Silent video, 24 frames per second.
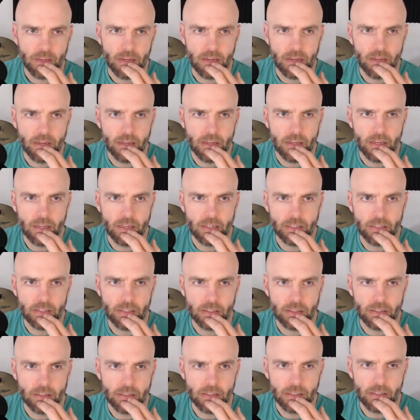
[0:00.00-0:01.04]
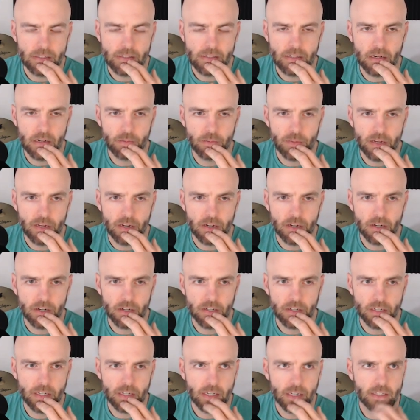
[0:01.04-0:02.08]
and let's come
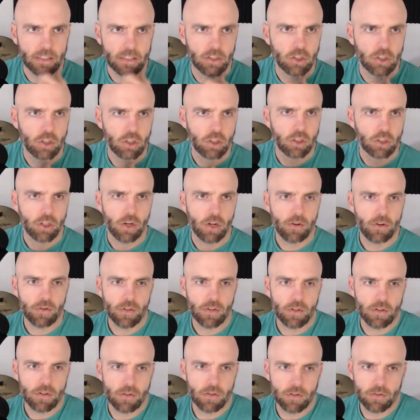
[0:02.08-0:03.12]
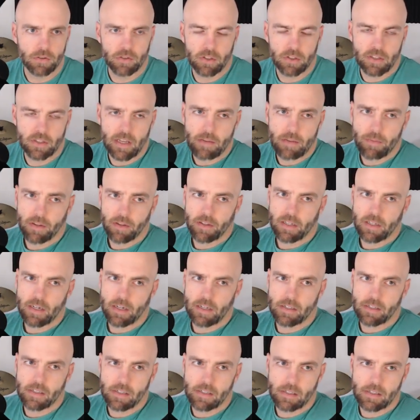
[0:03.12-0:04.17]
here and I can show you just the email that
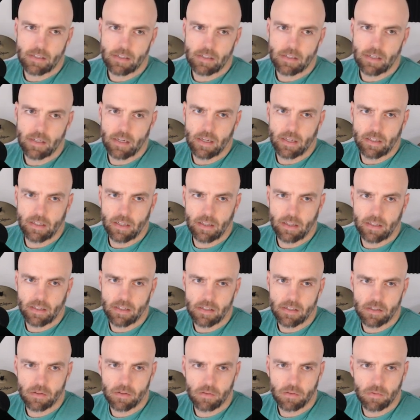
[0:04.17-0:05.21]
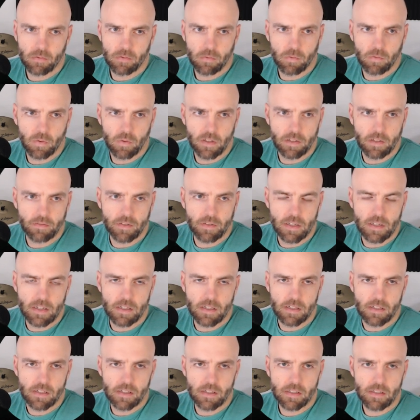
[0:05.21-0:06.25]
I sent, at least one of
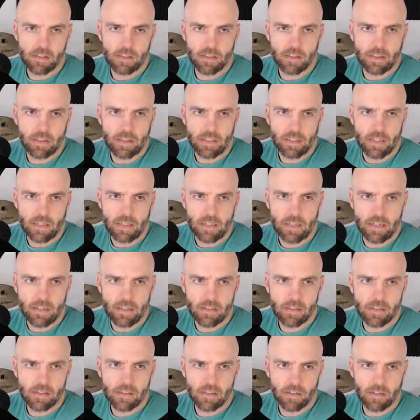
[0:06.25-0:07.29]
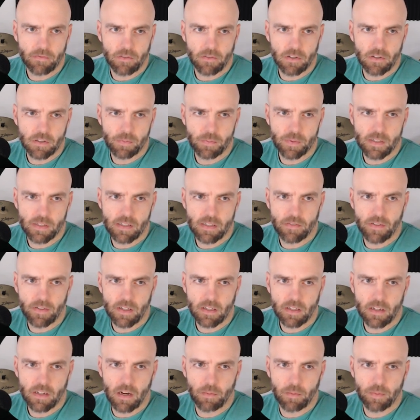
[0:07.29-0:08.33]
these leads for a
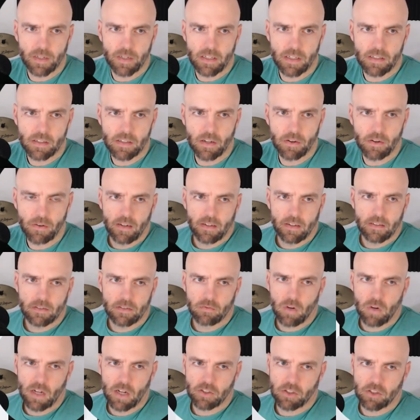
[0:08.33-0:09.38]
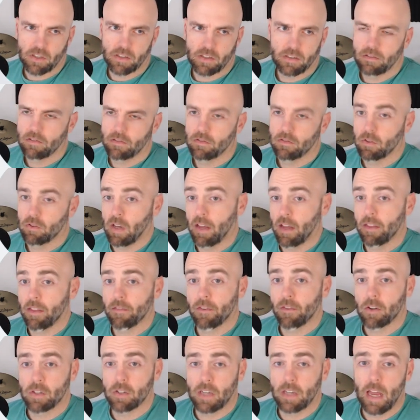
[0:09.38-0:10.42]
specific company. So Raja. So I had the
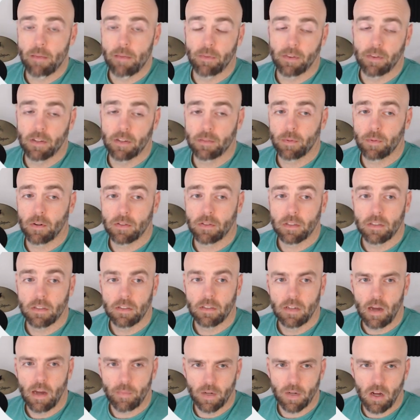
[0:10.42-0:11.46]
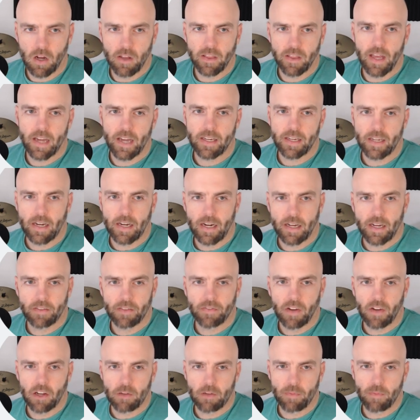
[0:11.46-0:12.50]
first name of this person. I'm an online guy and
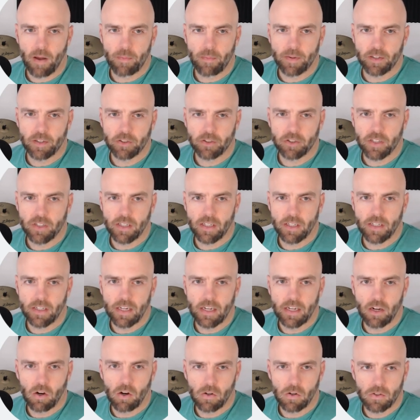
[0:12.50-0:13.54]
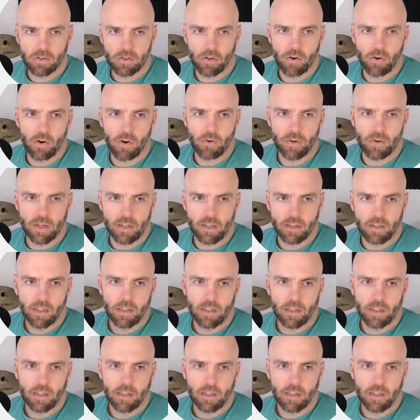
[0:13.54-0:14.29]
thought you might be interested in also owning